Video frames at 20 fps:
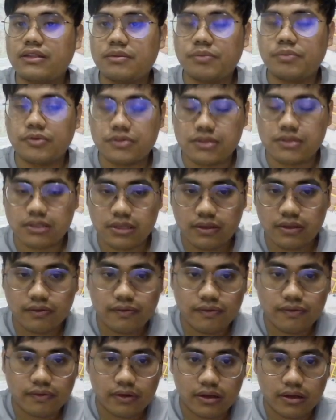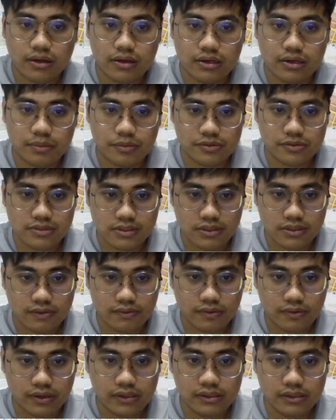positive
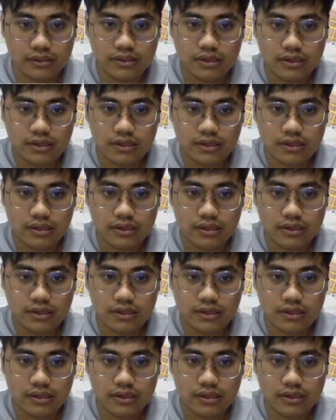one.